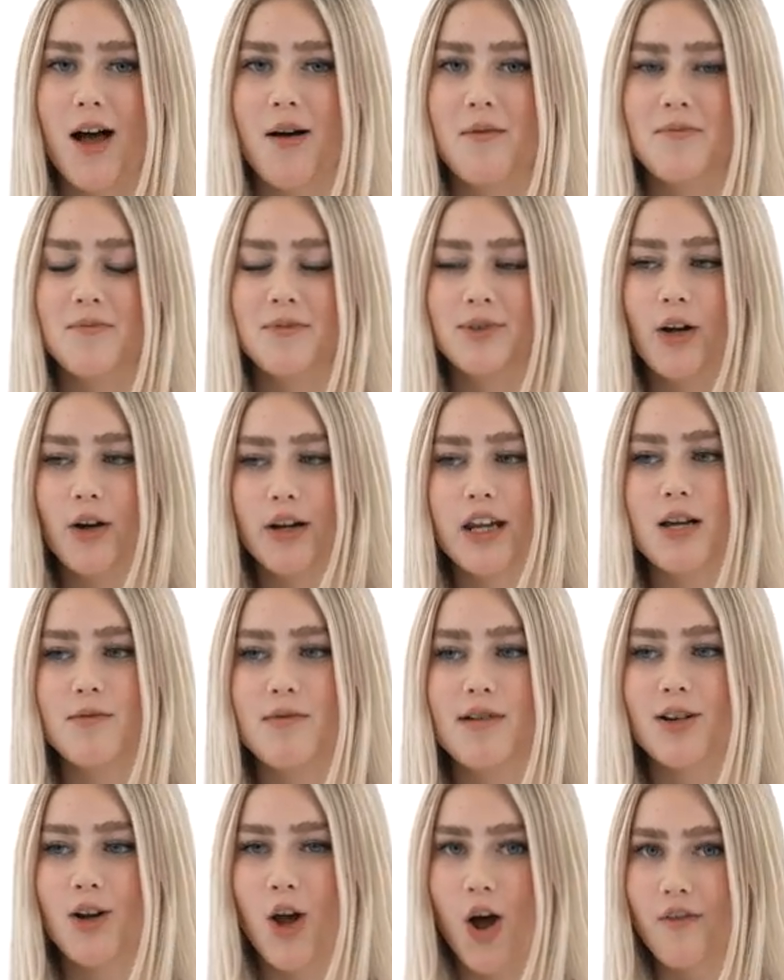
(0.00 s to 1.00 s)
I'm low-key a
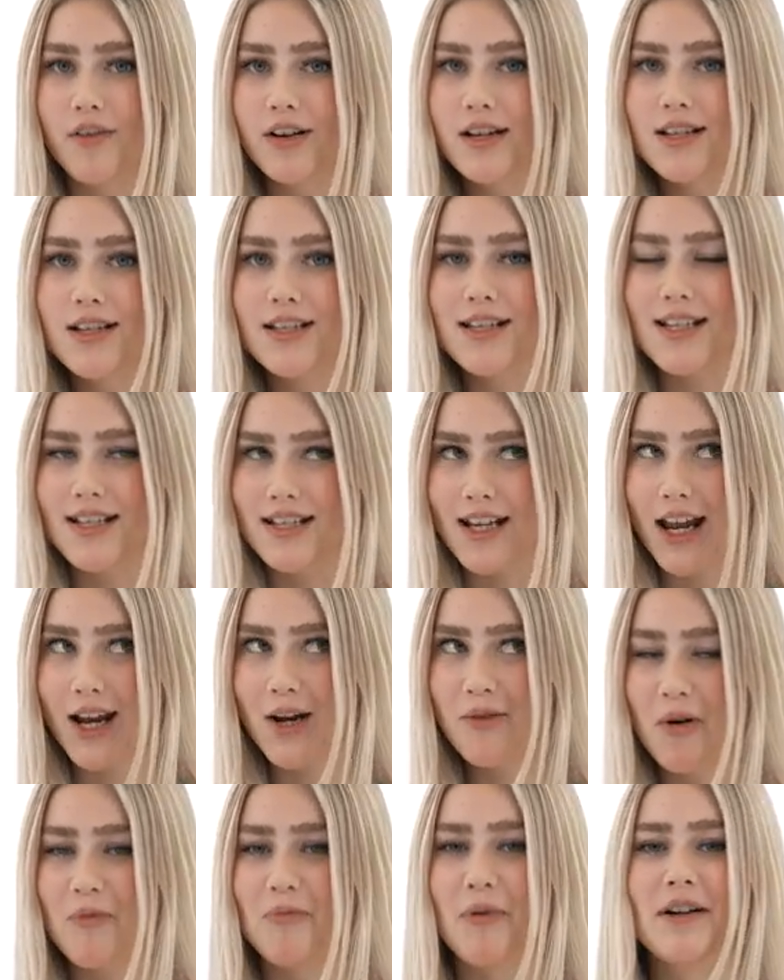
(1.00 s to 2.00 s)
bit nervous to
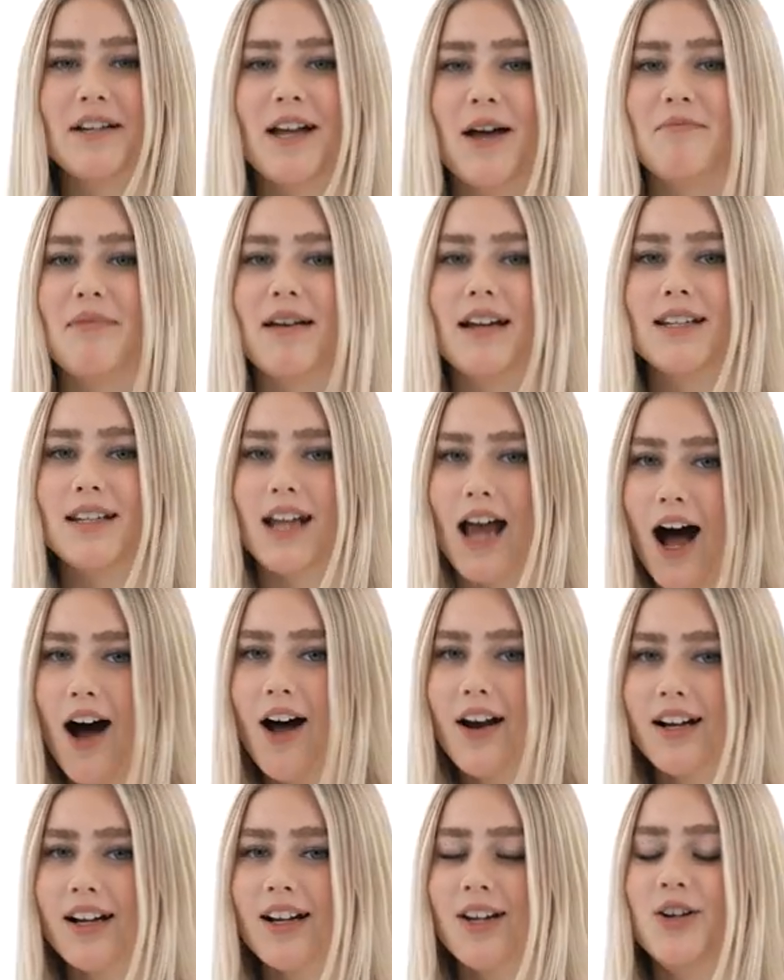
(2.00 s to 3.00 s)
see what Bondi picked
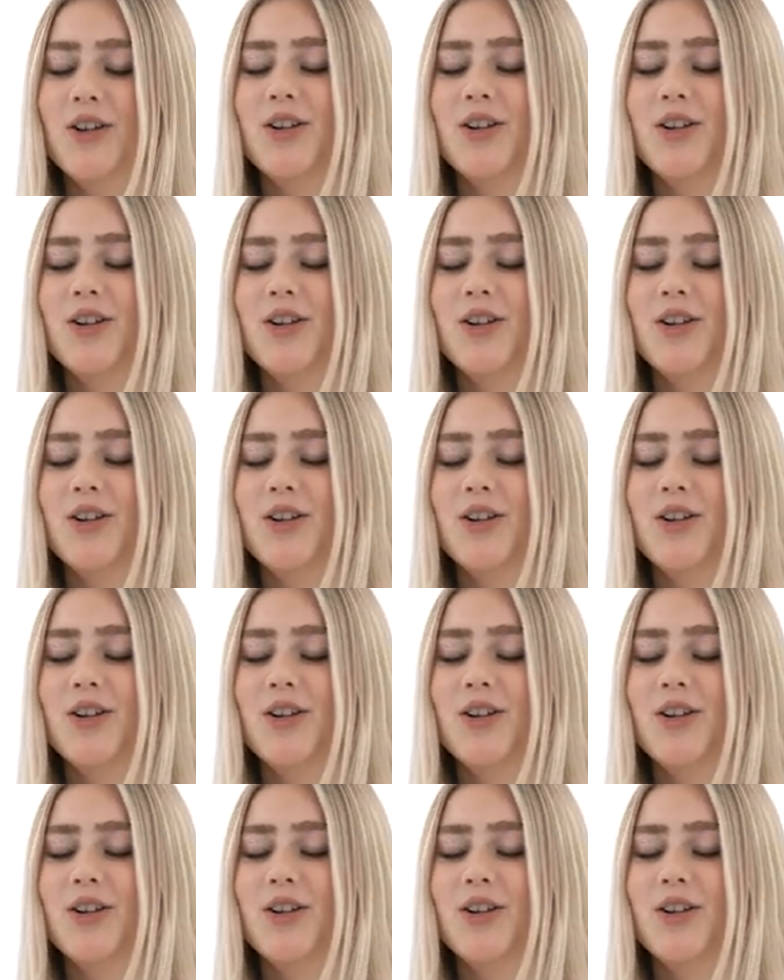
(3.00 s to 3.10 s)
out.